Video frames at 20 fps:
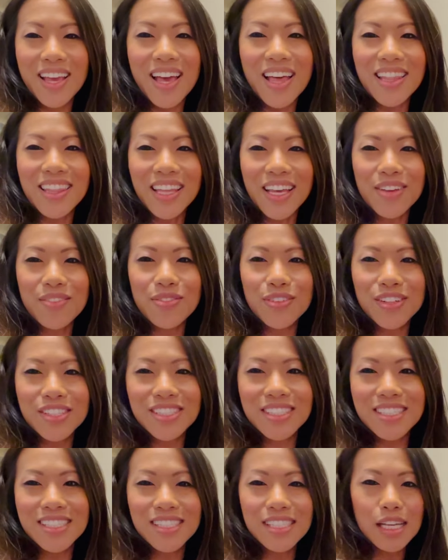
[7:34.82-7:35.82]
Like for
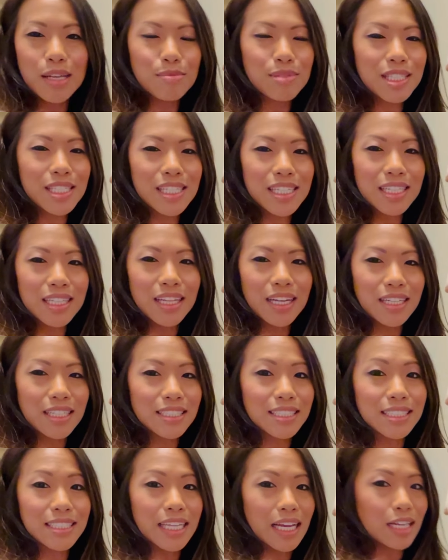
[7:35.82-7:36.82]
instance, I'm seeing a lot
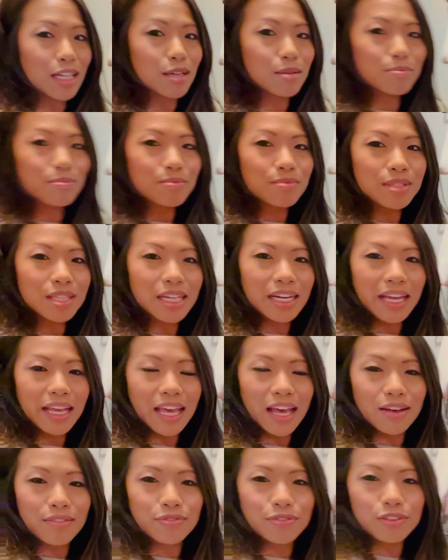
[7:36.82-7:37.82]
of denim that I
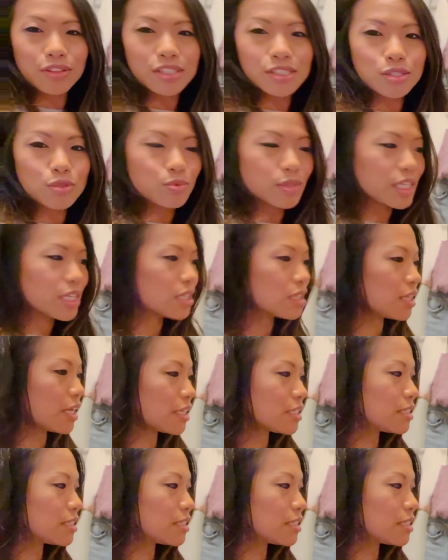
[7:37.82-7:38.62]
have for this week, like